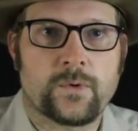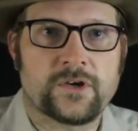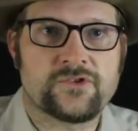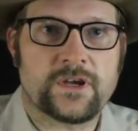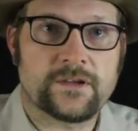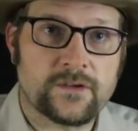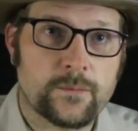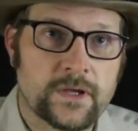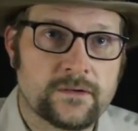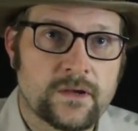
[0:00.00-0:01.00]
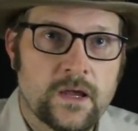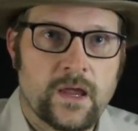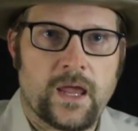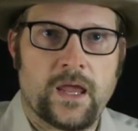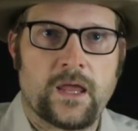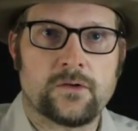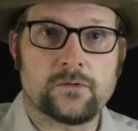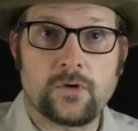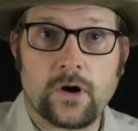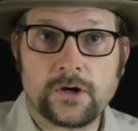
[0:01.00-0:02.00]
which exhibit a
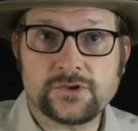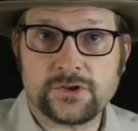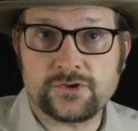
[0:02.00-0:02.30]
larger